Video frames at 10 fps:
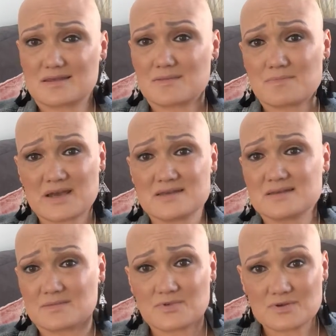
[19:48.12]
The
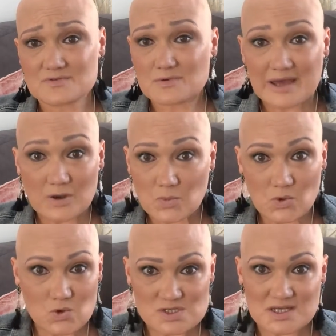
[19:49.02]
amazing and beautiful Gail
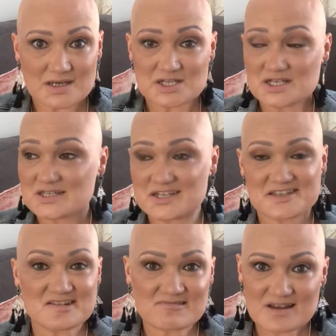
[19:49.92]
Porter, she's
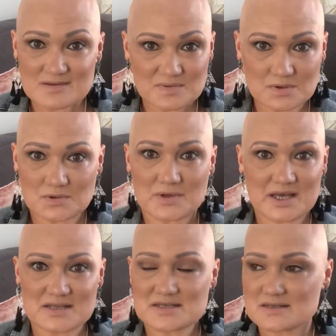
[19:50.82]
just incredible
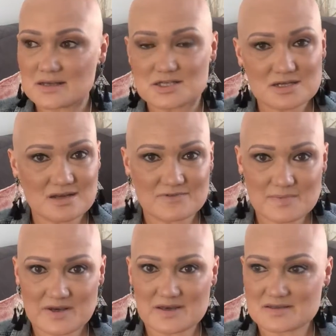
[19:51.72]
and such a
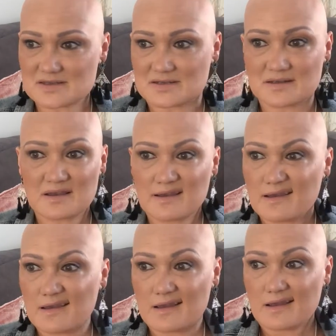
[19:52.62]
lovely person.
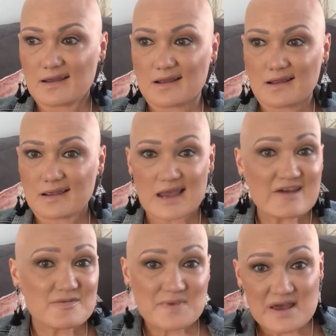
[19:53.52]

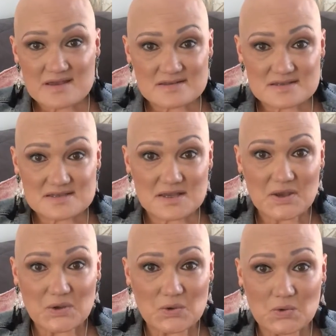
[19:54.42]
Karen Betts,
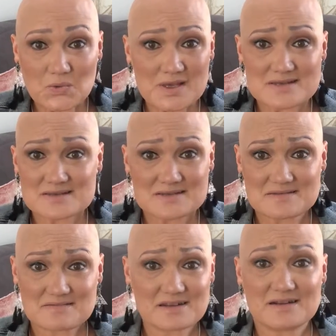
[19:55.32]
who is
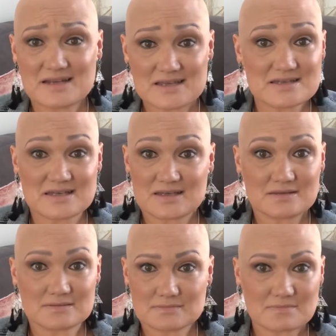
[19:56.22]
the
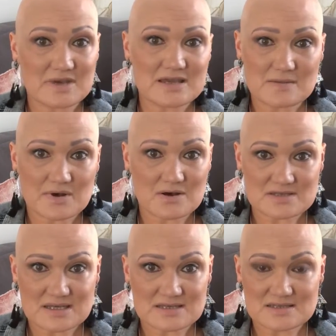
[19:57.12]
leading makeup
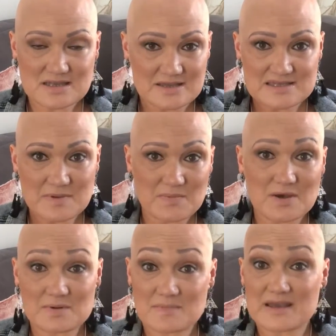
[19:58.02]
artist,
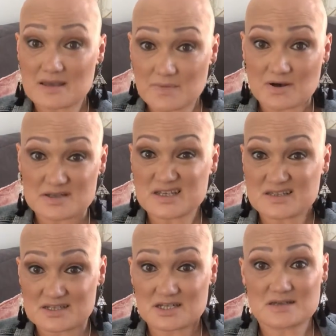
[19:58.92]
semi-permanent makeup
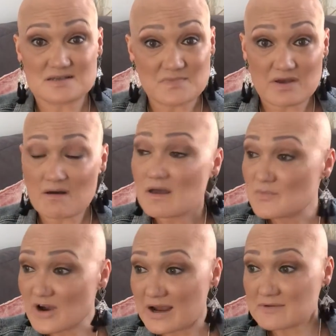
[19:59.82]
artist. She does my
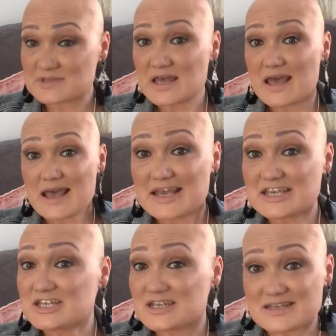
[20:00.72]
eyebrows.
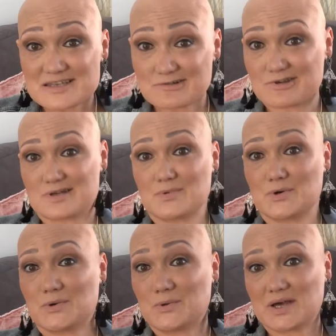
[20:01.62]
She's
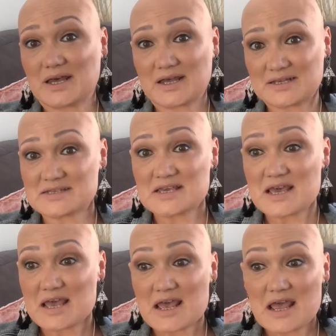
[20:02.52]
incredible, and
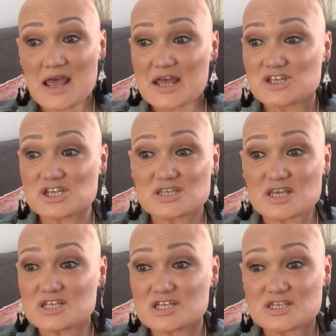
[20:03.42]

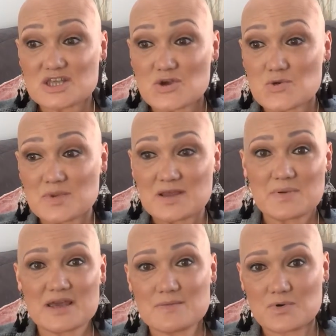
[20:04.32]
just so many
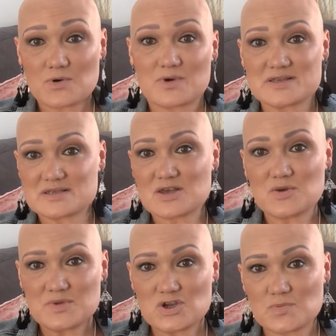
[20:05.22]
people and
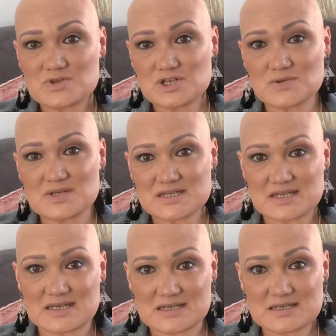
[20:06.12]
so many
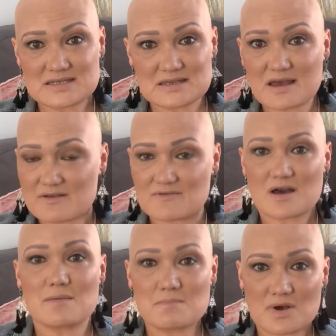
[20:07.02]
opportunities have
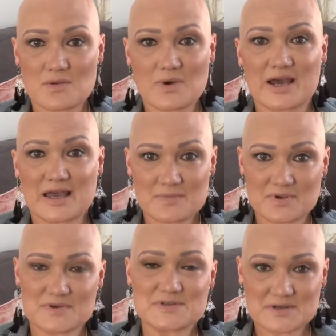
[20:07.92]
come my way
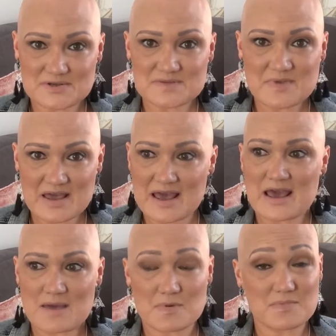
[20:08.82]
because I lost my
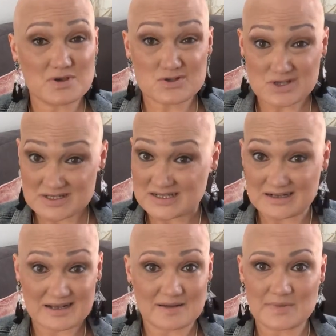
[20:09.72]
hair, but because I
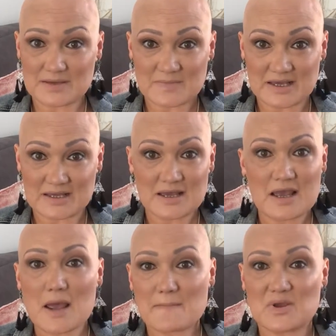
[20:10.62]
didn't let it beat me,
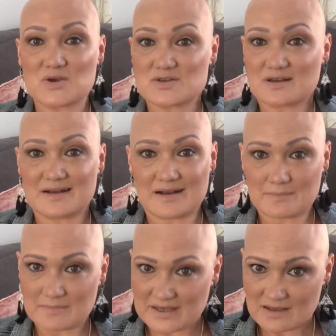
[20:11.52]
because I let
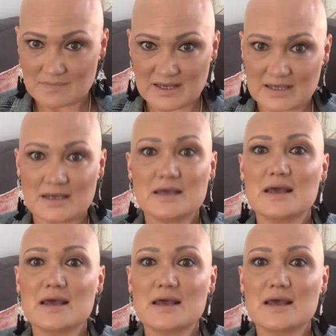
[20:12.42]
it make me.